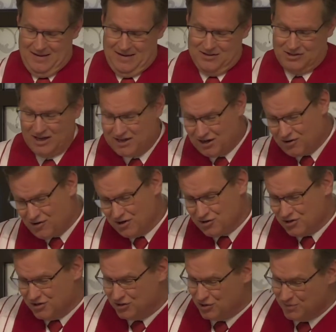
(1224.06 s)
Second,
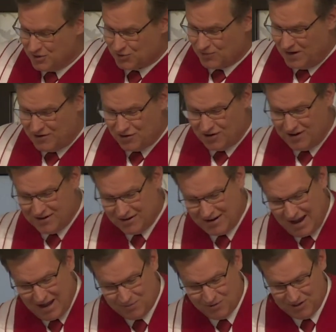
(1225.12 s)
Christians, you must render unto
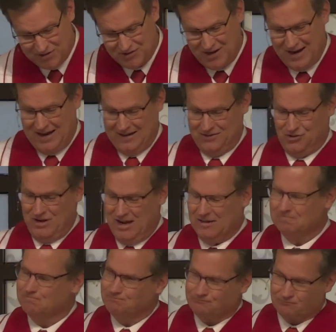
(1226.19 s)
God what is God's.
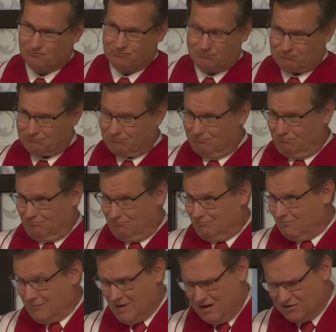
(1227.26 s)
Now,
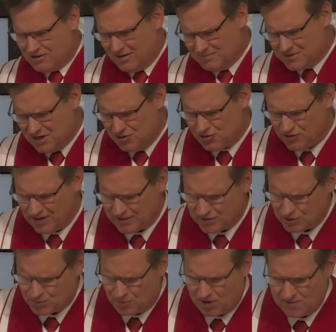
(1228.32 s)
our temptation at
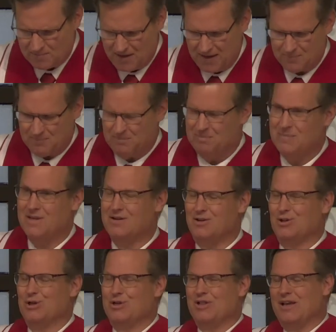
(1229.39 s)
this point might be to
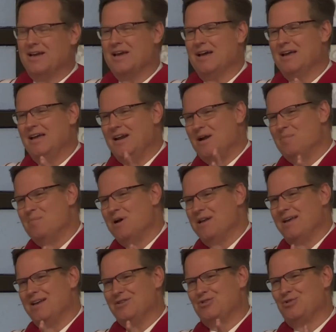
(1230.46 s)
look like at our
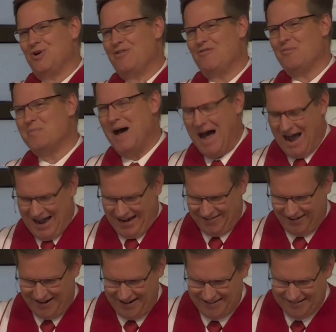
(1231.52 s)
money as sort of a pie,
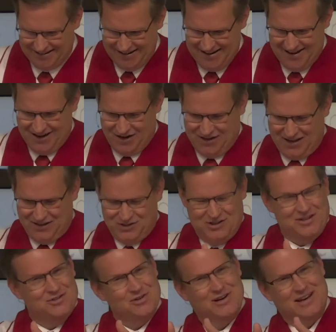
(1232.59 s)
right? Okay,
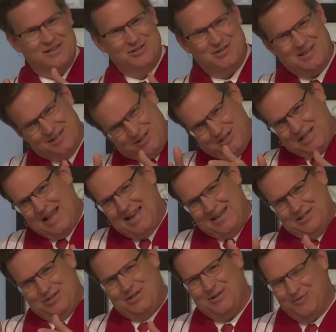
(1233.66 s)
Caesar gets this
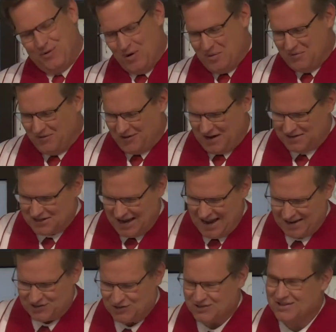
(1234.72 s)
slice in the form of our
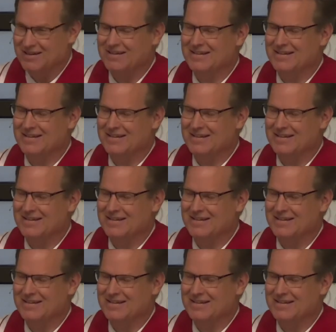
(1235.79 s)
taxes,